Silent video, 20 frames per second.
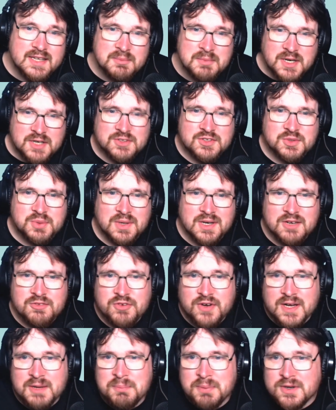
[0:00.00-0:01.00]
most
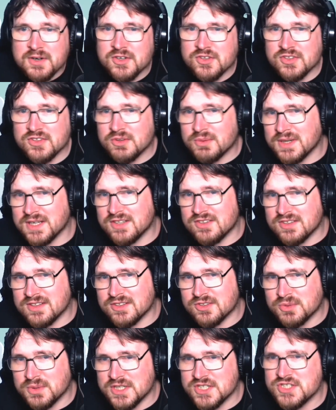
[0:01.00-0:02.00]
qualified person to answer
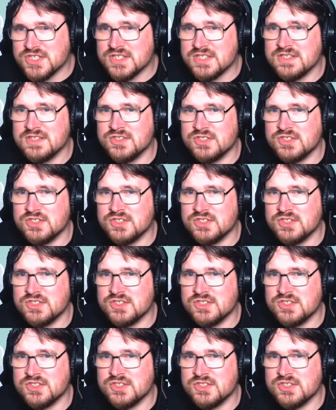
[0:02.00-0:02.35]
this question,